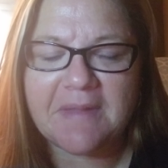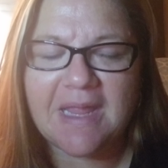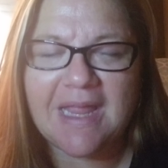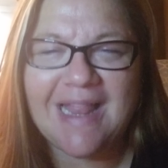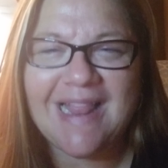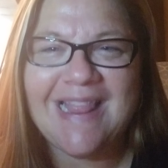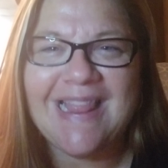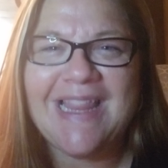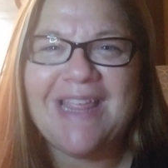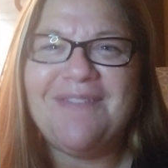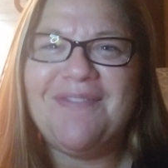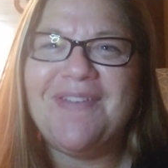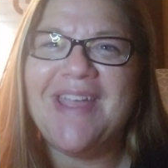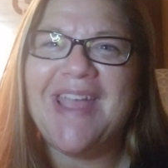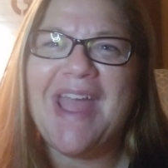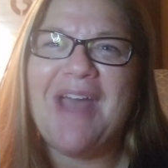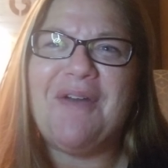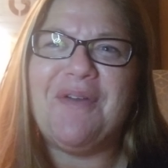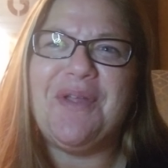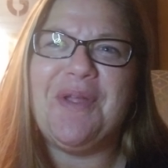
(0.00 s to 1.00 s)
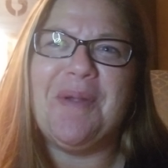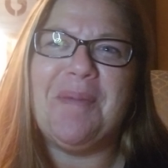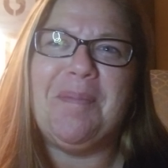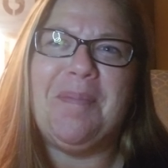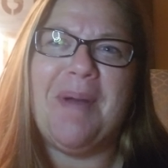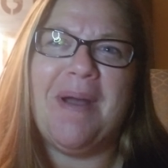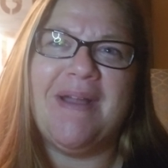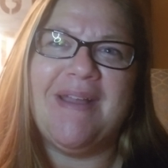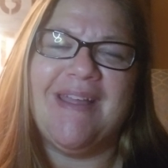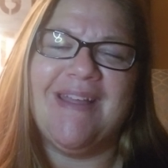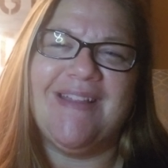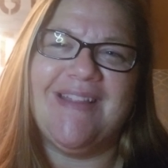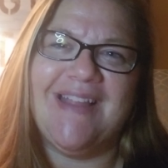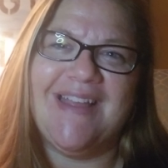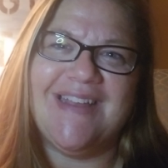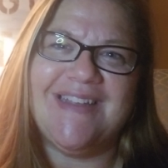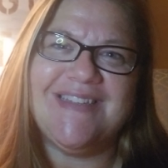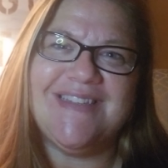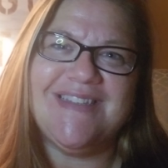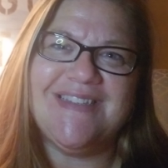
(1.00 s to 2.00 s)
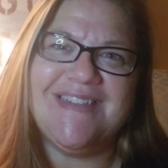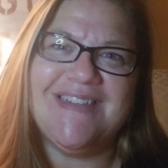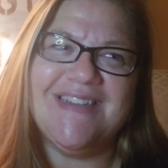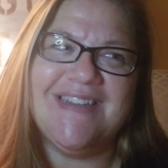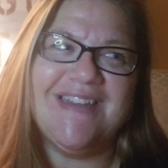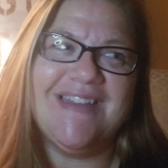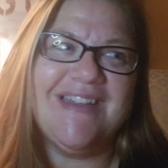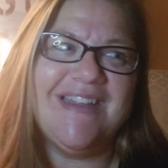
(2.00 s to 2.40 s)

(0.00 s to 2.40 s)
Living out your bucket list.